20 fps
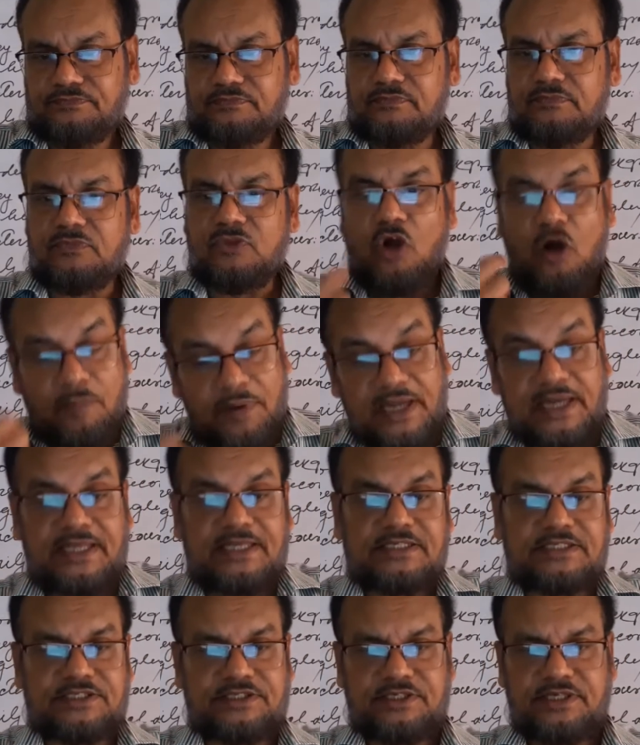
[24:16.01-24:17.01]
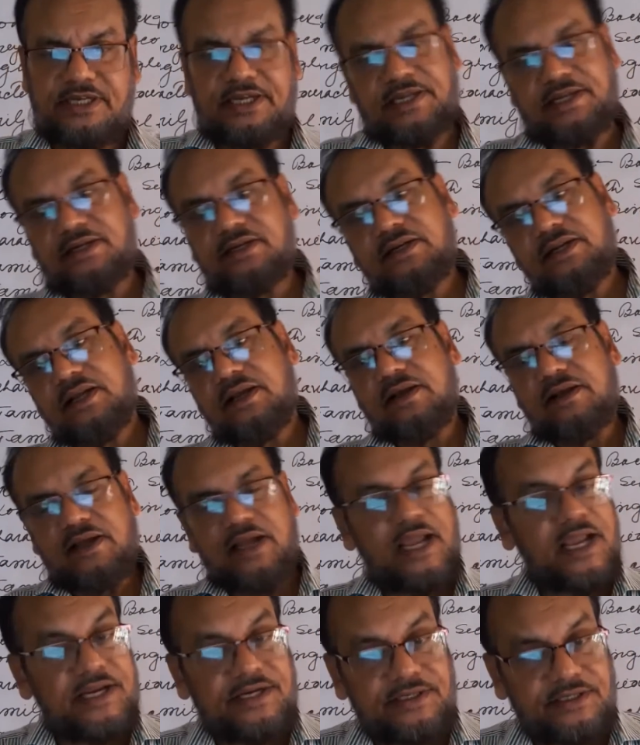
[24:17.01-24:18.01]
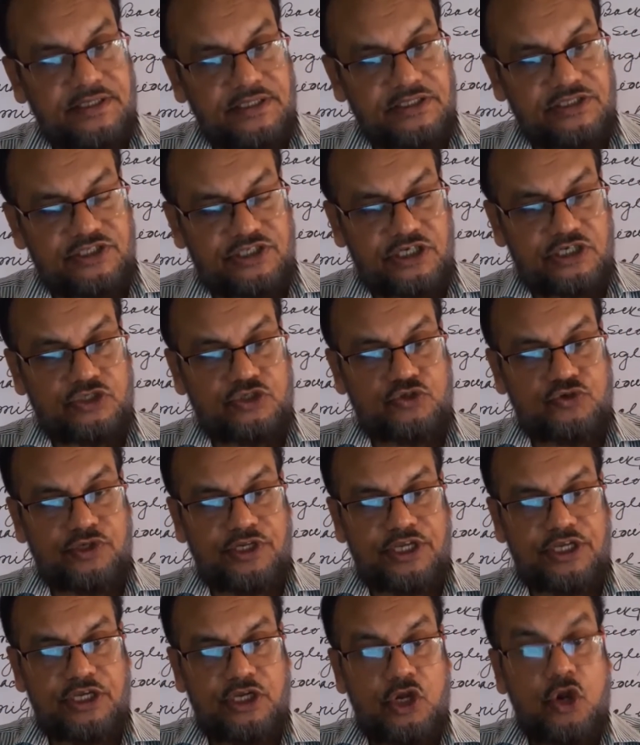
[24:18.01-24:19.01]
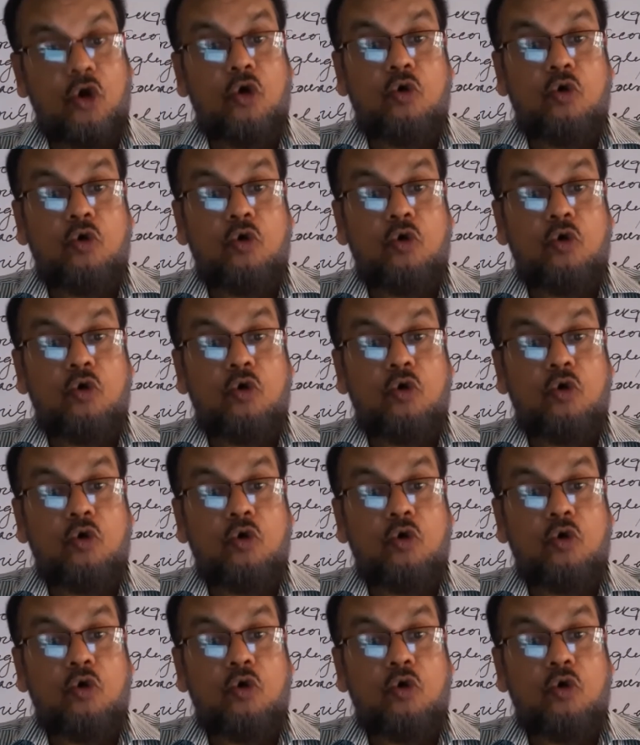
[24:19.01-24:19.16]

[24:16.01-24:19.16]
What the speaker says: novelist in 18th century